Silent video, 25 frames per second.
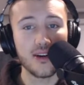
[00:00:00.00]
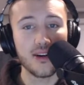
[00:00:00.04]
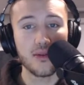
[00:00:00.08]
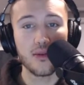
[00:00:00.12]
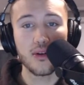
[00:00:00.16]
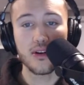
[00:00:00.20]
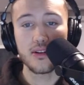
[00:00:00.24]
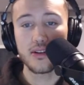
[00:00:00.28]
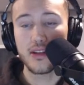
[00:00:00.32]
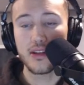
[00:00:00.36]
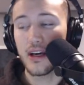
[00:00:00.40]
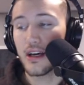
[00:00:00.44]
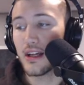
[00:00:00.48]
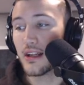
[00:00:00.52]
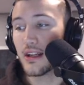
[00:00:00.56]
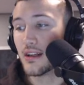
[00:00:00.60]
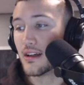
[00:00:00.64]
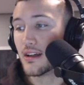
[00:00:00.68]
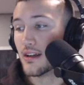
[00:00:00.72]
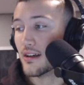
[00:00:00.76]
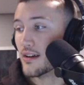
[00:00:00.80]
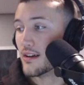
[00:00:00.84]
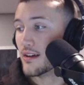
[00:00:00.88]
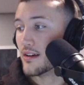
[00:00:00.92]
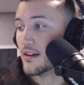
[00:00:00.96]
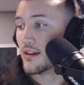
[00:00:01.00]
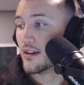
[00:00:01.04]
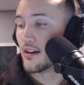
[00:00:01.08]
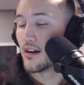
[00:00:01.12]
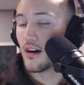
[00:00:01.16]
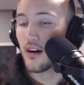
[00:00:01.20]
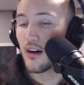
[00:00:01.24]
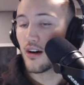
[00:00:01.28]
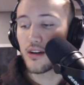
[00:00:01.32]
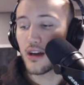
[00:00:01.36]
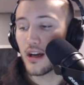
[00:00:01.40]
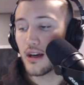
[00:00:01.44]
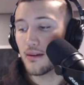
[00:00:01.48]
want that.
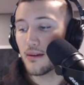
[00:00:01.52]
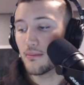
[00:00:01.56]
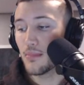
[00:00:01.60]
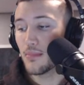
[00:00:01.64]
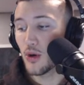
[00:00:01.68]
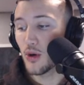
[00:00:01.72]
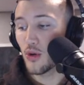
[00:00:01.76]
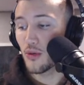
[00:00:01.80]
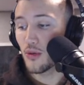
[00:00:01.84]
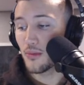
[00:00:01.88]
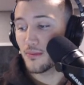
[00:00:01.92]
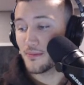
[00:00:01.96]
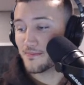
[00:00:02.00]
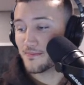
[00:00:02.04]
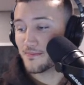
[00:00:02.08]
Okay, boom.